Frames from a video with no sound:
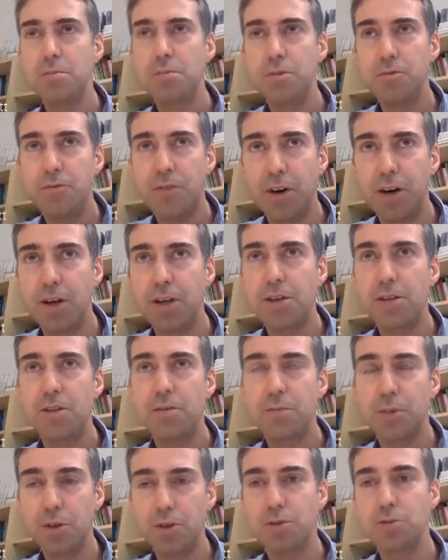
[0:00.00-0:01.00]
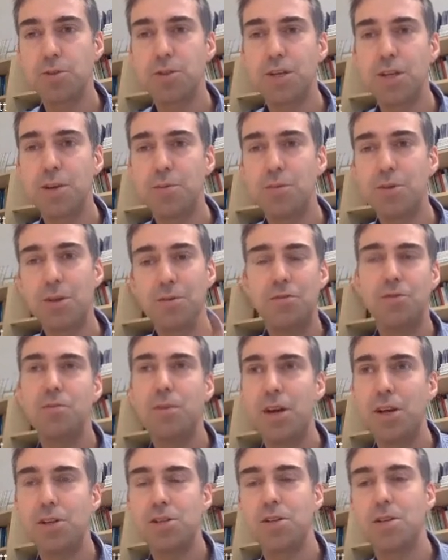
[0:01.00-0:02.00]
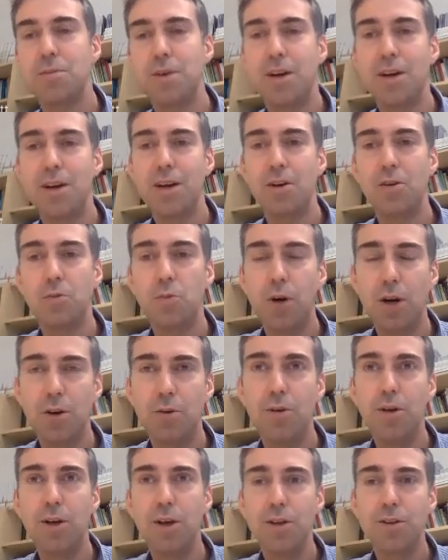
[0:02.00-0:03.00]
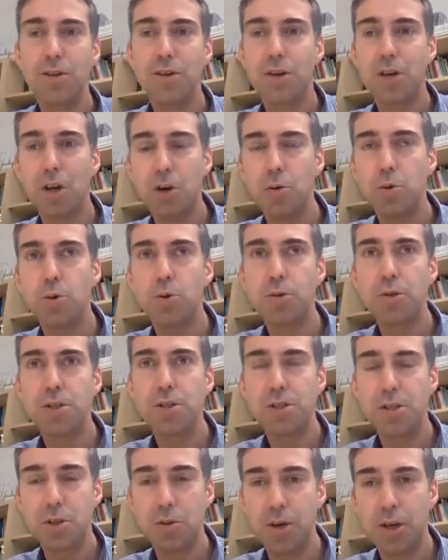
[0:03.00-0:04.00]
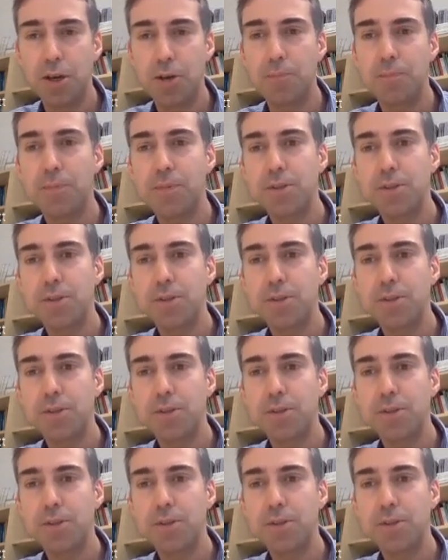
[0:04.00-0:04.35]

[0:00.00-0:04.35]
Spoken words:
provide the module team with information about how well the cohort is doing.